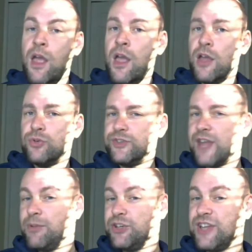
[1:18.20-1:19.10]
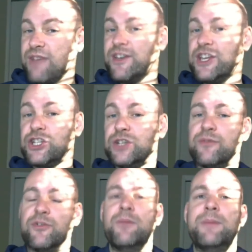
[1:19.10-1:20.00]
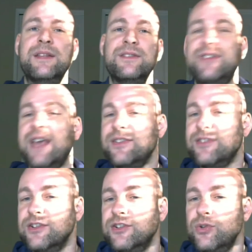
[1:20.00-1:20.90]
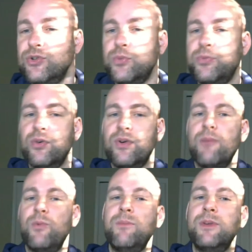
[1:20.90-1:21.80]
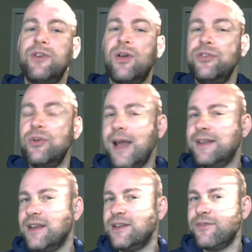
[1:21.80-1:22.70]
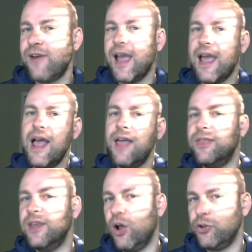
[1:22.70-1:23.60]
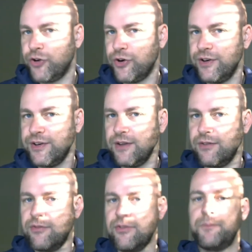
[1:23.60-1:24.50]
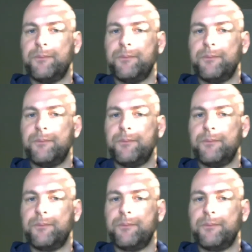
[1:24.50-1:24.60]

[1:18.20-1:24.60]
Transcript: To establish a definition for a means-tested social program, we must also identify the alternative.